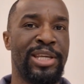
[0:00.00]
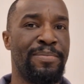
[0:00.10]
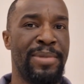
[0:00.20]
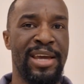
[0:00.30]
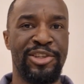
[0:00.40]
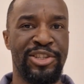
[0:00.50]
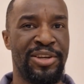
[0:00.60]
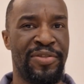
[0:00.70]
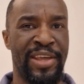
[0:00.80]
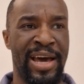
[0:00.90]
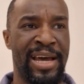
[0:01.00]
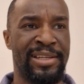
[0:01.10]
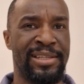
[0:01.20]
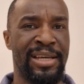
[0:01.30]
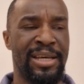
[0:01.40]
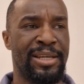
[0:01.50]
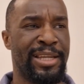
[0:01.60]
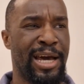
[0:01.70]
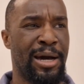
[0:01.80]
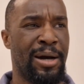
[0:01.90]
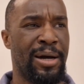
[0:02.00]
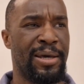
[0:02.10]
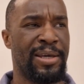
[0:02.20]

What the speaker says: He mentioned that there